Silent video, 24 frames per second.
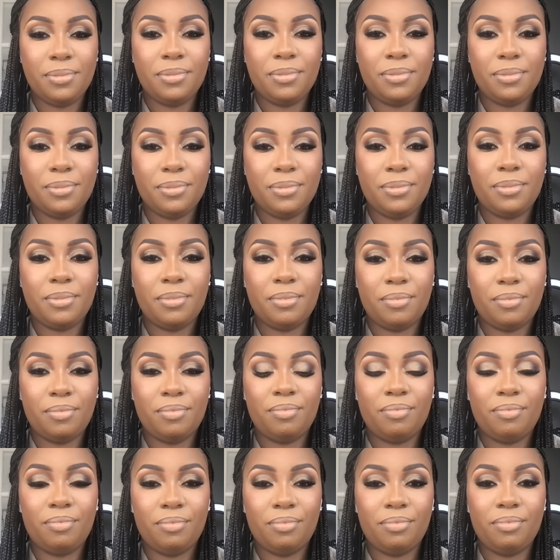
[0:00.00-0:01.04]

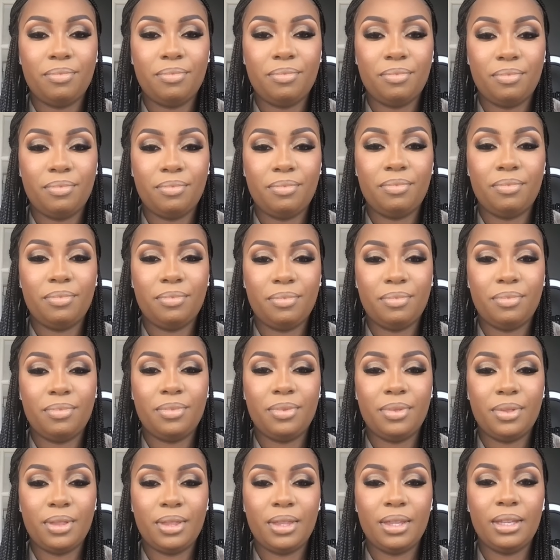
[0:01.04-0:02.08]

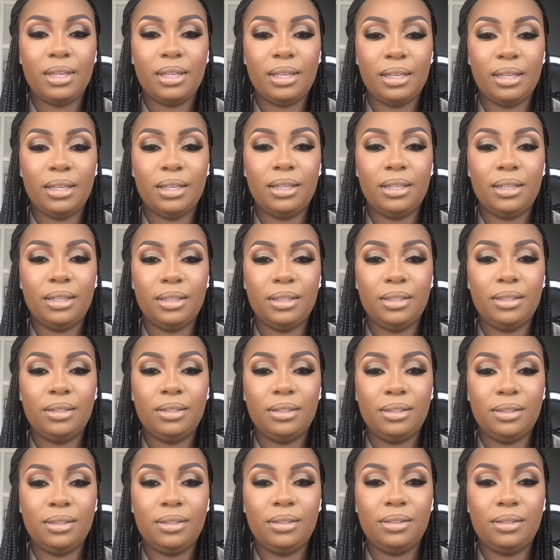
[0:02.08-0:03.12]

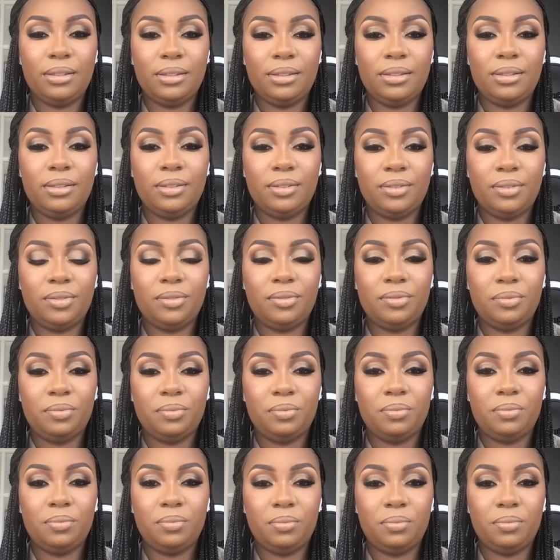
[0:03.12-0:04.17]

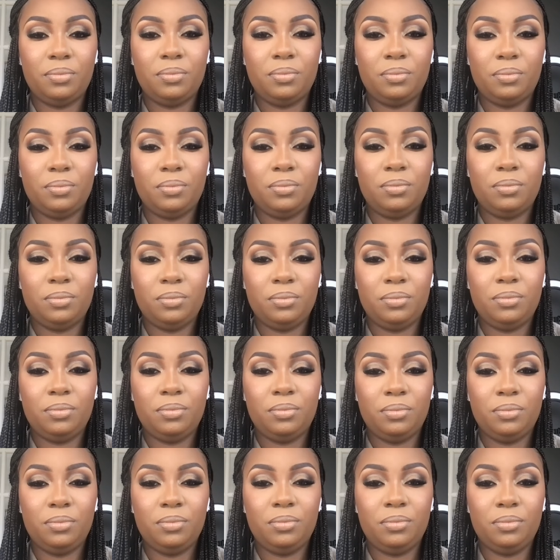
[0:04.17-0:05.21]

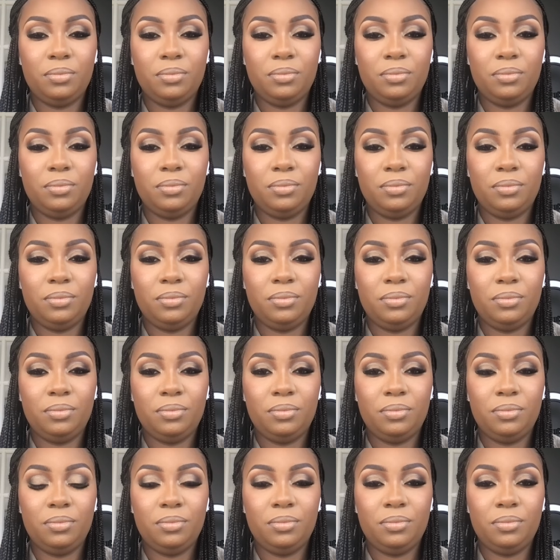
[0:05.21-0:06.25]

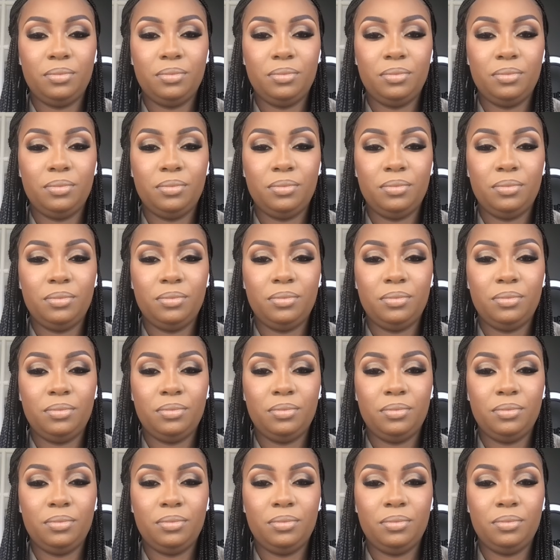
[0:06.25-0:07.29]

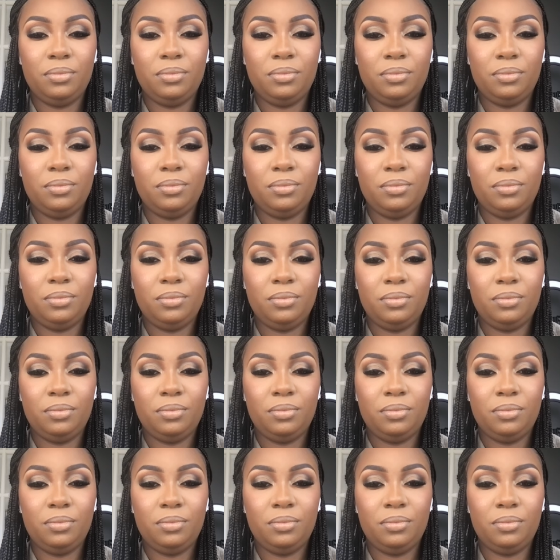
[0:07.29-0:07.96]
This person isn't speaking.